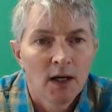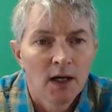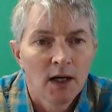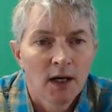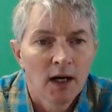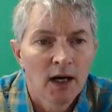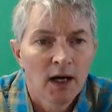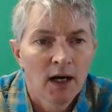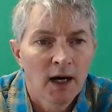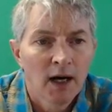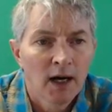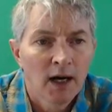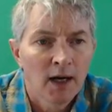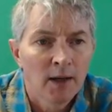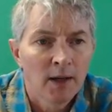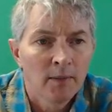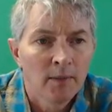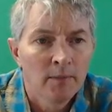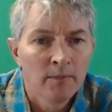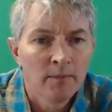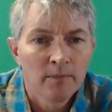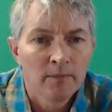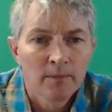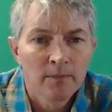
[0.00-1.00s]

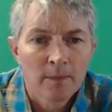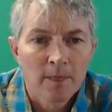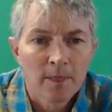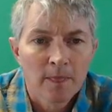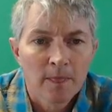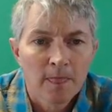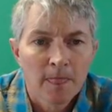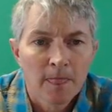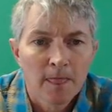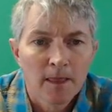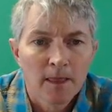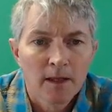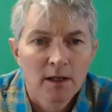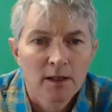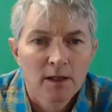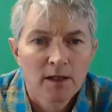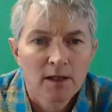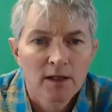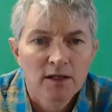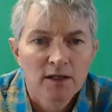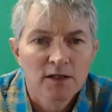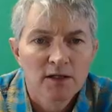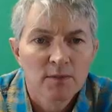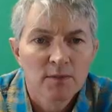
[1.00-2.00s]
Some
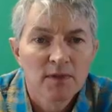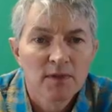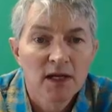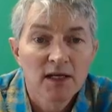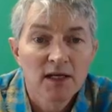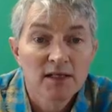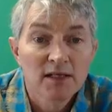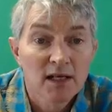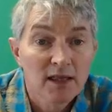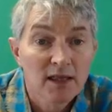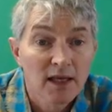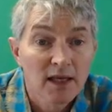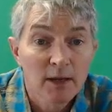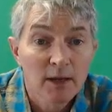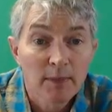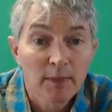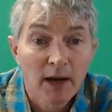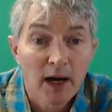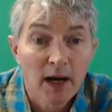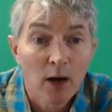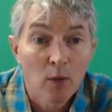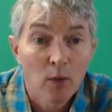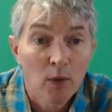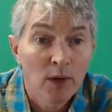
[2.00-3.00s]
things to think
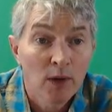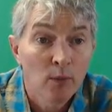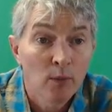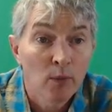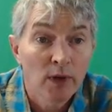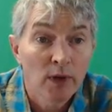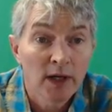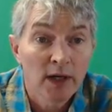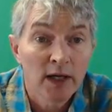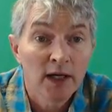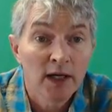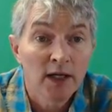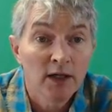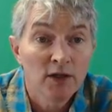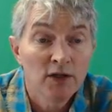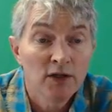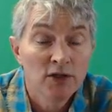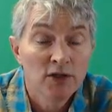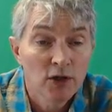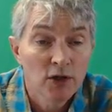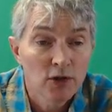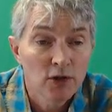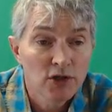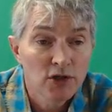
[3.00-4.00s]
about when we
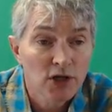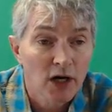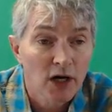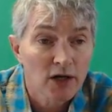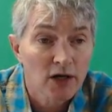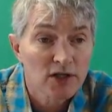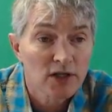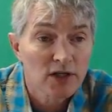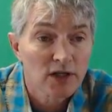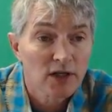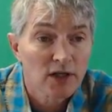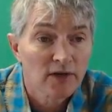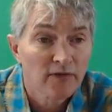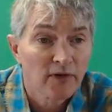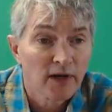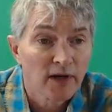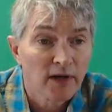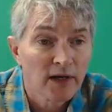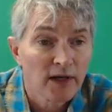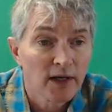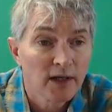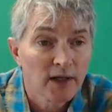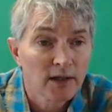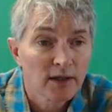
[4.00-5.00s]
do charge the
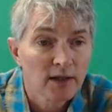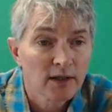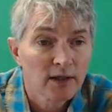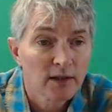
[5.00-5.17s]
defendant.